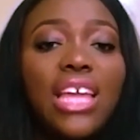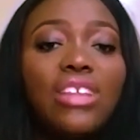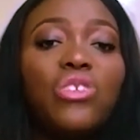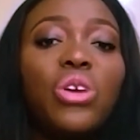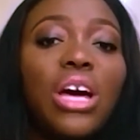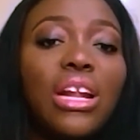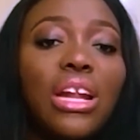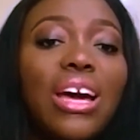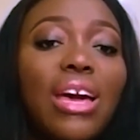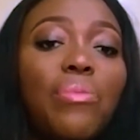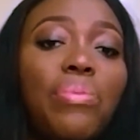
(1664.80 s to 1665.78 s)
And then
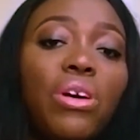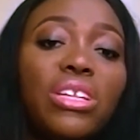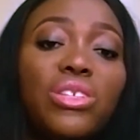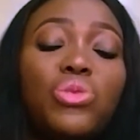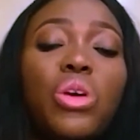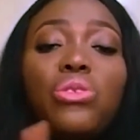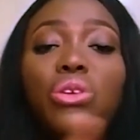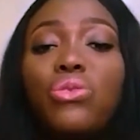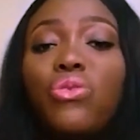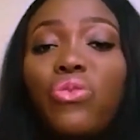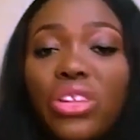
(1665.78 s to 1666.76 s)
you can now get plugged
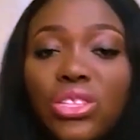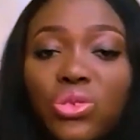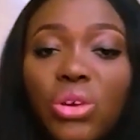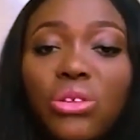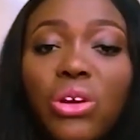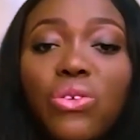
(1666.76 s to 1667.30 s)
into Edo Innovate.